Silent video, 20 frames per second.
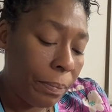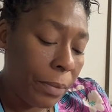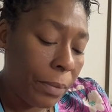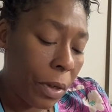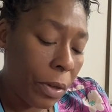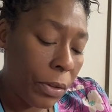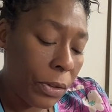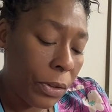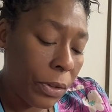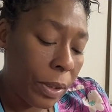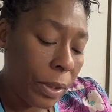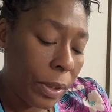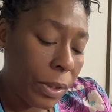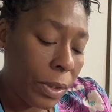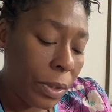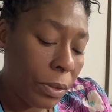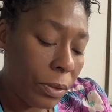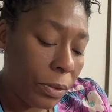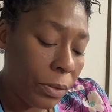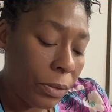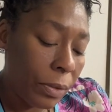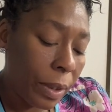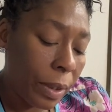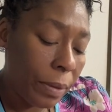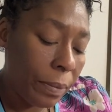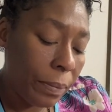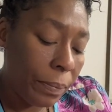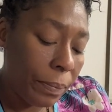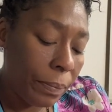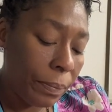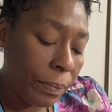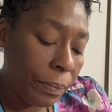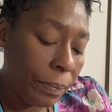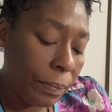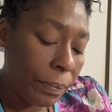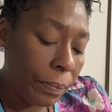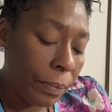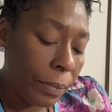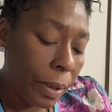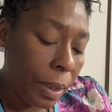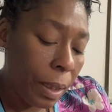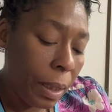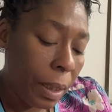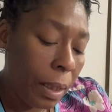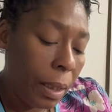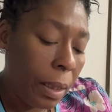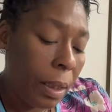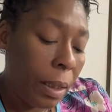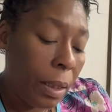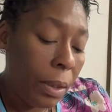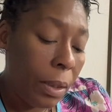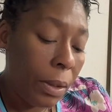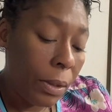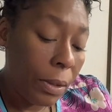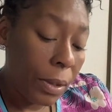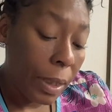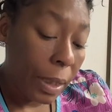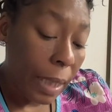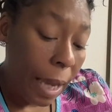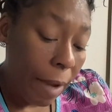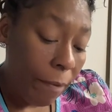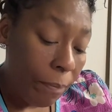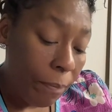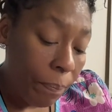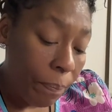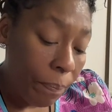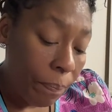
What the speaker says: nurturing children. You could have